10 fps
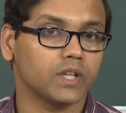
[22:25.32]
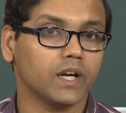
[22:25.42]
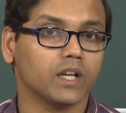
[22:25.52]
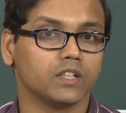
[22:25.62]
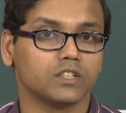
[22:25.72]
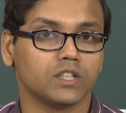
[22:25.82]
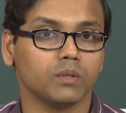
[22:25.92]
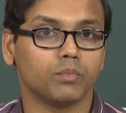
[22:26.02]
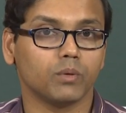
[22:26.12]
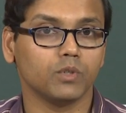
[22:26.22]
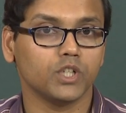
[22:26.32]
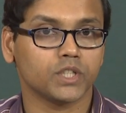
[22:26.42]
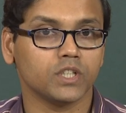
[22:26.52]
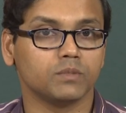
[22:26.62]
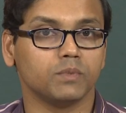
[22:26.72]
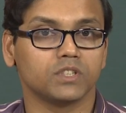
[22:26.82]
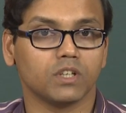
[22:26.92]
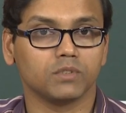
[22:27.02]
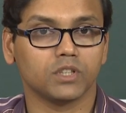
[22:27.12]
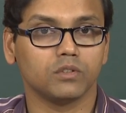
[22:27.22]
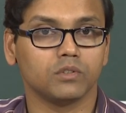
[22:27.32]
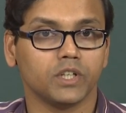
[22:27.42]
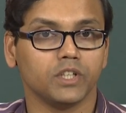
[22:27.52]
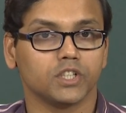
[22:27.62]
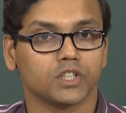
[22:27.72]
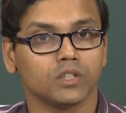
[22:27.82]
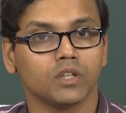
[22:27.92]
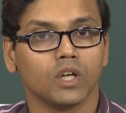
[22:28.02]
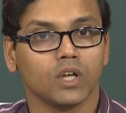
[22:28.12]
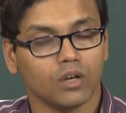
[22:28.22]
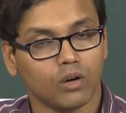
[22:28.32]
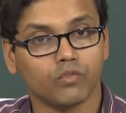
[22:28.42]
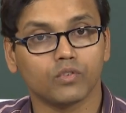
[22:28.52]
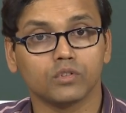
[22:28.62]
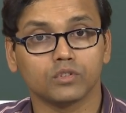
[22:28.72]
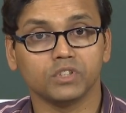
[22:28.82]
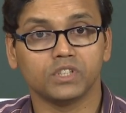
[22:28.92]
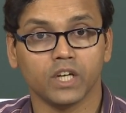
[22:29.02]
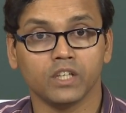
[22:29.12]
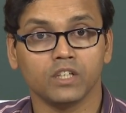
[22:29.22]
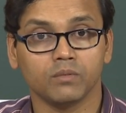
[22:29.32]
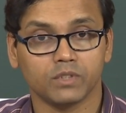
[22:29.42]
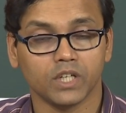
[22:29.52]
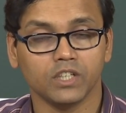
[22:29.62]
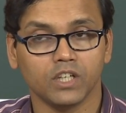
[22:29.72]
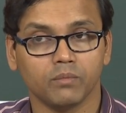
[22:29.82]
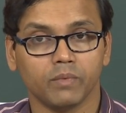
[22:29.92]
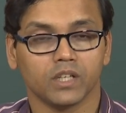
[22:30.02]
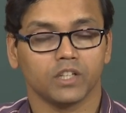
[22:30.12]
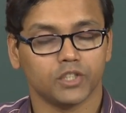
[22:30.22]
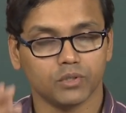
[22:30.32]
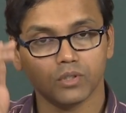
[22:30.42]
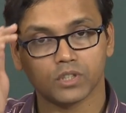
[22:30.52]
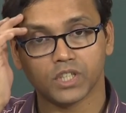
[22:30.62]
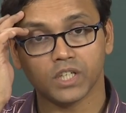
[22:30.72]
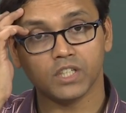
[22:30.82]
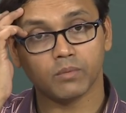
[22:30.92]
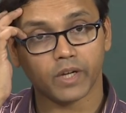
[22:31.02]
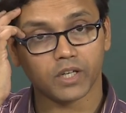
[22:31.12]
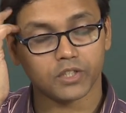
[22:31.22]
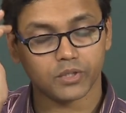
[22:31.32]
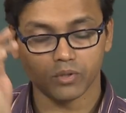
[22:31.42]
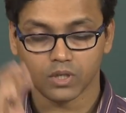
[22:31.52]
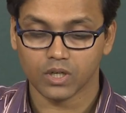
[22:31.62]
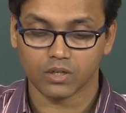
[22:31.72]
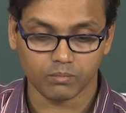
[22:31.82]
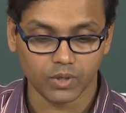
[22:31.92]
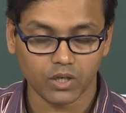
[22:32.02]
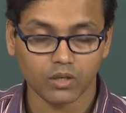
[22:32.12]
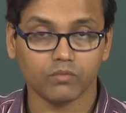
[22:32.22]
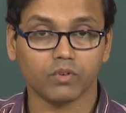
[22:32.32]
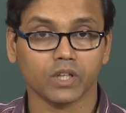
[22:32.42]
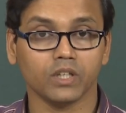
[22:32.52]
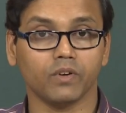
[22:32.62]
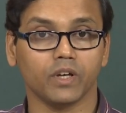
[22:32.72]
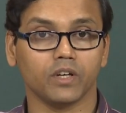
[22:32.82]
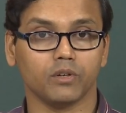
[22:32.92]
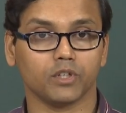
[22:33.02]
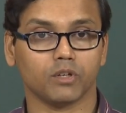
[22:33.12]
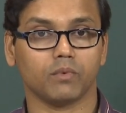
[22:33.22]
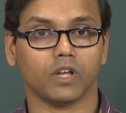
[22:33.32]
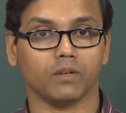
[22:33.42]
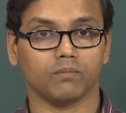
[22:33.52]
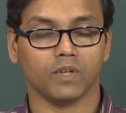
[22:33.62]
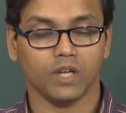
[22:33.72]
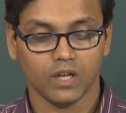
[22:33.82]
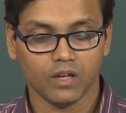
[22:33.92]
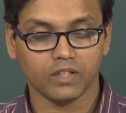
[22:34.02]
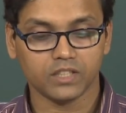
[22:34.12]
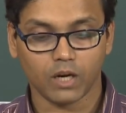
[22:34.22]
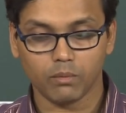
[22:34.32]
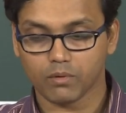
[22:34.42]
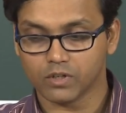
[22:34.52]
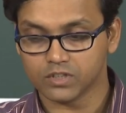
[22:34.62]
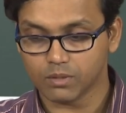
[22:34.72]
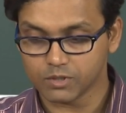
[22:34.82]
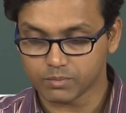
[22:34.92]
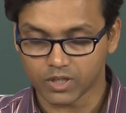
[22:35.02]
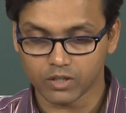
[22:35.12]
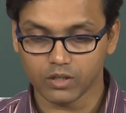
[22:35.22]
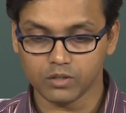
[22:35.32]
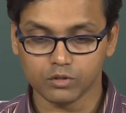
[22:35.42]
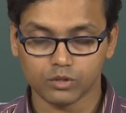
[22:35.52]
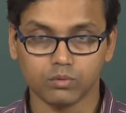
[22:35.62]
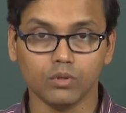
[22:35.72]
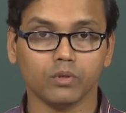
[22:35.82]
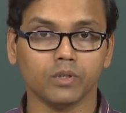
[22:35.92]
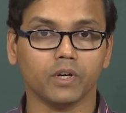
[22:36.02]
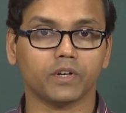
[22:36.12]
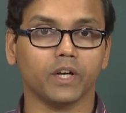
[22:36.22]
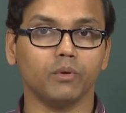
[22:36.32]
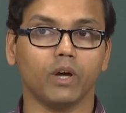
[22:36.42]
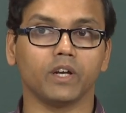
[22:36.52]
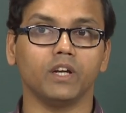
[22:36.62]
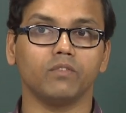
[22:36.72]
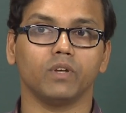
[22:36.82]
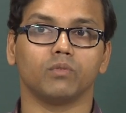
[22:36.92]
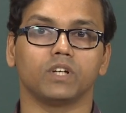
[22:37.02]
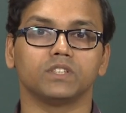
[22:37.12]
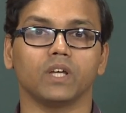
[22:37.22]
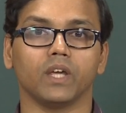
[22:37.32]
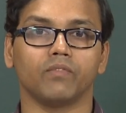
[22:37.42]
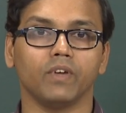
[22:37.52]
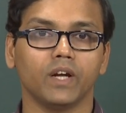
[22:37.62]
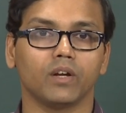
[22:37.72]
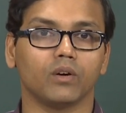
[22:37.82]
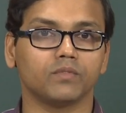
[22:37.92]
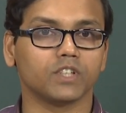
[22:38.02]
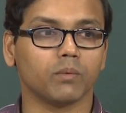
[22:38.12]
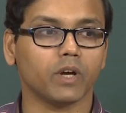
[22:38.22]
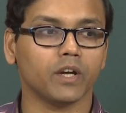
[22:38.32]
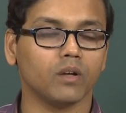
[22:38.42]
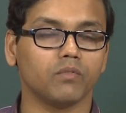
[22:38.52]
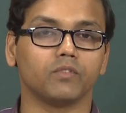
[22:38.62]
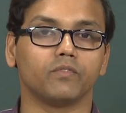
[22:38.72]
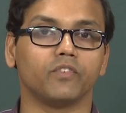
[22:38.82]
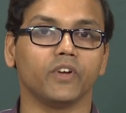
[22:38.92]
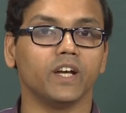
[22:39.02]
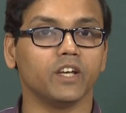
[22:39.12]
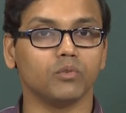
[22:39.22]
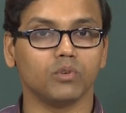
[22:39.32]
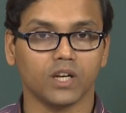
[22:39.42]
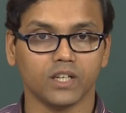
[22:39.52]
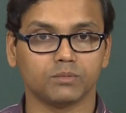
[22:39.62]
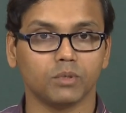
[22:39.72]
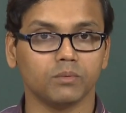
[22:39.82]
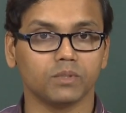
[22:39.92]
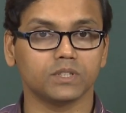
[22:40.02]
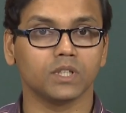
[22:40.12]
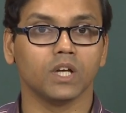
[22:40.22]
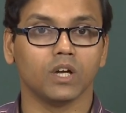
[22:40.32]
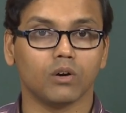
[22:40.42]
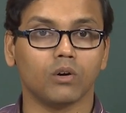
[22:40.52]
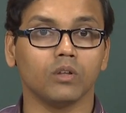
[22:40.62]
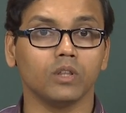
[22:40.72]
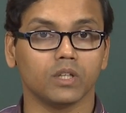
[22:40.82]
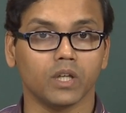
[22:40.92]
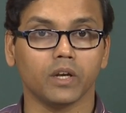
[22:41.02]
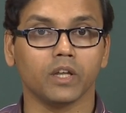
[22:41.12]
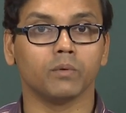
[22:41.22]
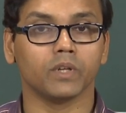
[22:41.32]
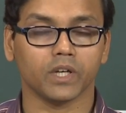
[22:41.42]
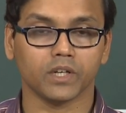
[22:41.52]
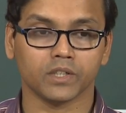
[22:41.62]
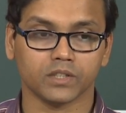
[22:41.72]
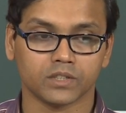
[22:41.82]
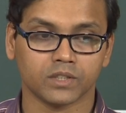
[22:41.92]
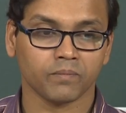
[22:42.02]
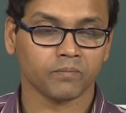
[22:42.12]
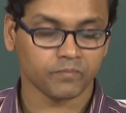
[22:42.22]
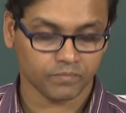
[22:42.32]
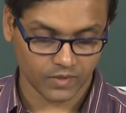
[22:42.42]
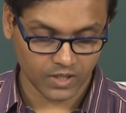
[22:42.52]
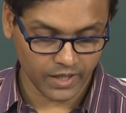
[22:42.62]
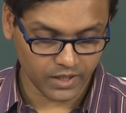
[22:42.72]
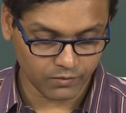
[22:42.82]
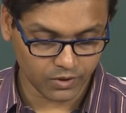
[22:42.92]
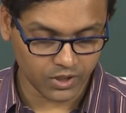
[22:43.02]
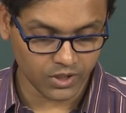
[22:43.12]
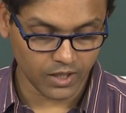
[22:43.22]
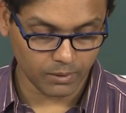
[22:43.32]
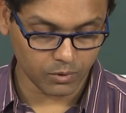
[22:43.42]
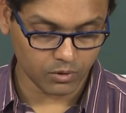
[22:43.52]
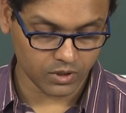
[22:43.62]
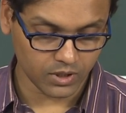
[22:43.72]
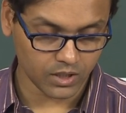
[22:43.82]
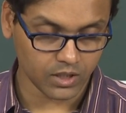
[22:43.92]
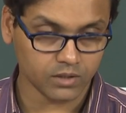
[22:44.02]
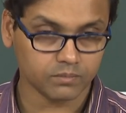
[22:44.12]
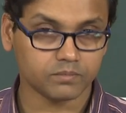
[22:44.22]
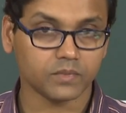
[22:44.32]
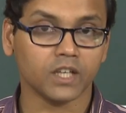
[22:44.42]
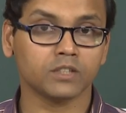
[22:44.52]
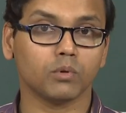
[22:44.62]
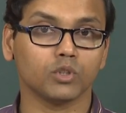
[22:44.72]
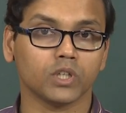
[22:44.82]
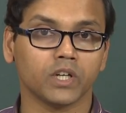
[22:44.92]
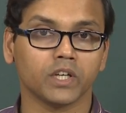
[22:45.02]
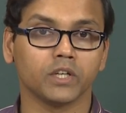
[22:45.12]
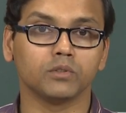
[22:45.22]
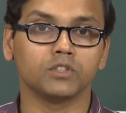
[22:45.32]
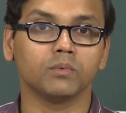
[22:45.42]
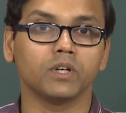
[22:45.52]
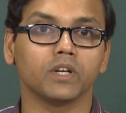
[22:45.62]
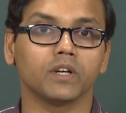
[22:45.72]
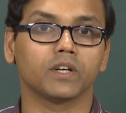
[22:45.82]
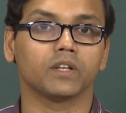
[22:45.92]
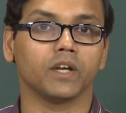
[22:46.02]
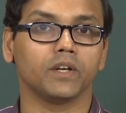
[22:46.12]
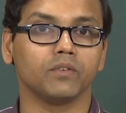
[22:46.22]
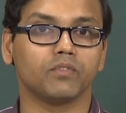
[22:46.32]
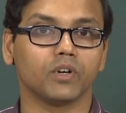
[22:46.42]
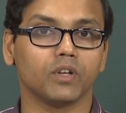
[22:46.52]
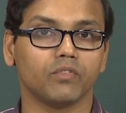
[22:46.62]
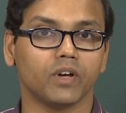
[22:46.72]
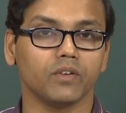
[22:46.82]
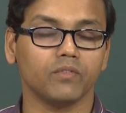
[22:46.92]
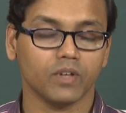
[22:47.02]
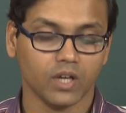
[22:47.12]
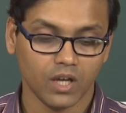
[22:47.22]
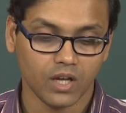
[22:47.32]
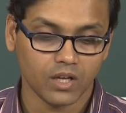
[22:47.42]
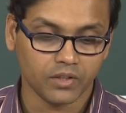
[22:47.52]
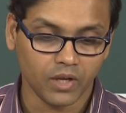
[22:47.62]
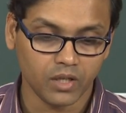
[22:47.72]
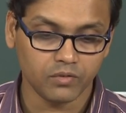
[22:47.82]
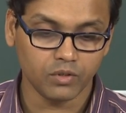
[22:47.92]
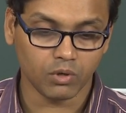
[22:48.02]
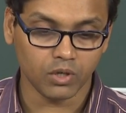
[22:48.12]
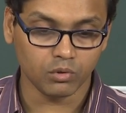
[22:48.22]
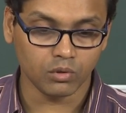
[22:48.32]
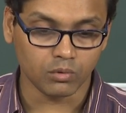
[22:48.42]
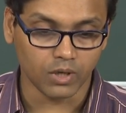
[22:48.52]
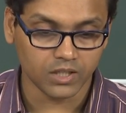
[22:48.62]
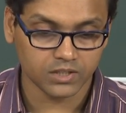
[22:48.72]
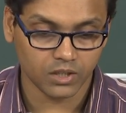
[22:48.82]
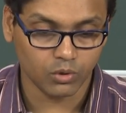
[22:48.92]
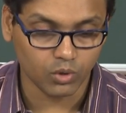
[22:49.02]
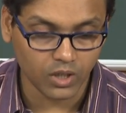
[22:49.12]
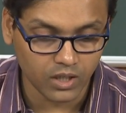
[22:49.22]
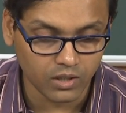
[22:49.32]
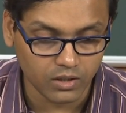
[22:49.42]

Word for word: that the same population is being subject to radiation. Of course, we change in changing in magnitude or change in magnitude, but for an infinite duration of time. This type of concept is particularly useful when you are trying to identify what is the effect of some kind of failed nuclear experiments on the neighboring areas like if we think about the explosion at Hiroshima at 1945. Now, if we want to know what is the total